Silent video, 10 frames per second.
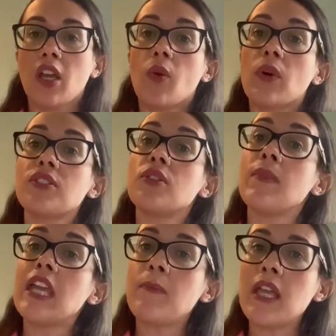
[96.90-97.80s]
Whilst you
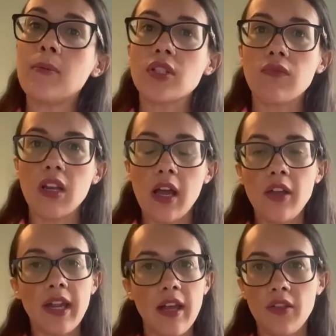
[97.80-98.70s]
may be able to rely on
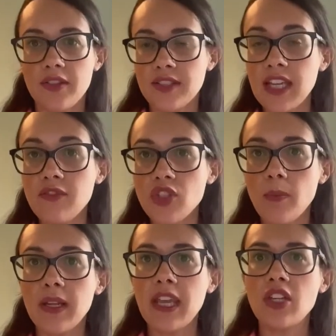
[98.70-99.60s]
health and safety
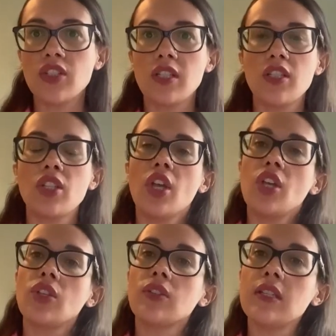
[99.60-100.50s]
obligations,
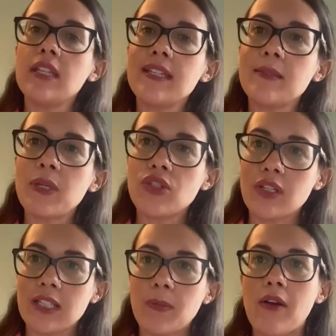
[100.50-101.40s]
you'll need to be
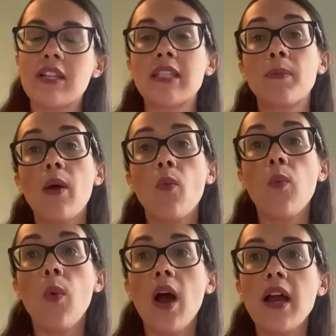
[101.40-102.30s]
transparent about
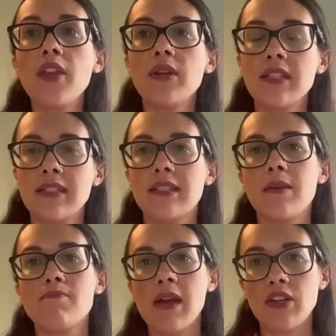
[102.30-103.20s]
why you consider
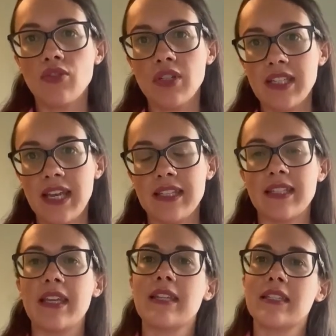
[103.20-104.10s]
mandatory
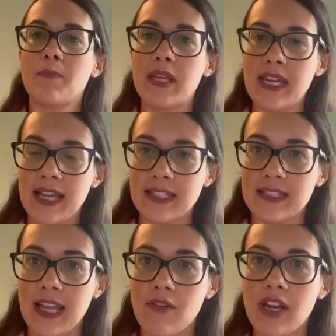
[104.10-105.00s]
testing to be
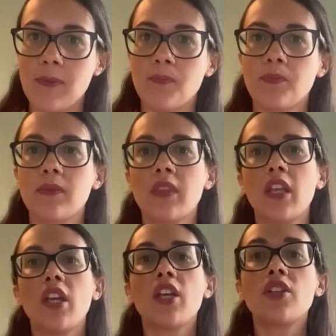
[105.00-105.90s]
necessary.
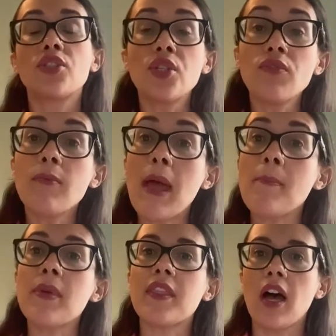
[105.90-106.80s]
Do
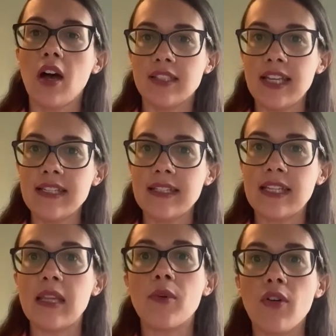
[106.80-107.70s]
remember that our data
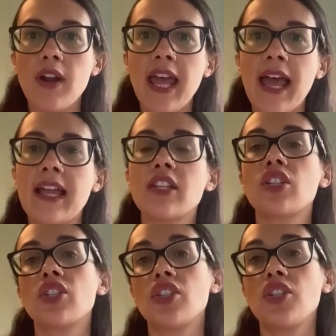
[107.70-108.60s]
team are on hand
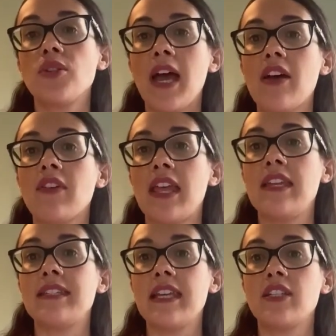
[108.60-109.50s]
should you have any
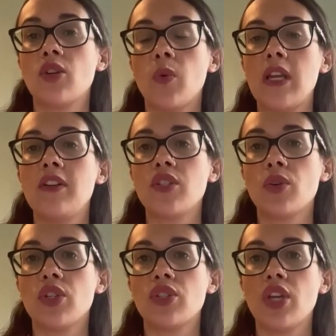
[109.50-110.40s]
data queries or
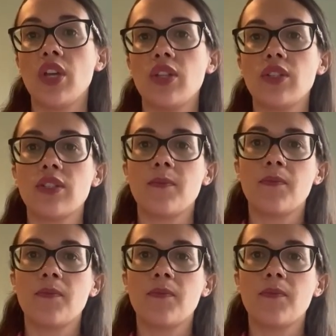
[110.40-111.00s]
concerns.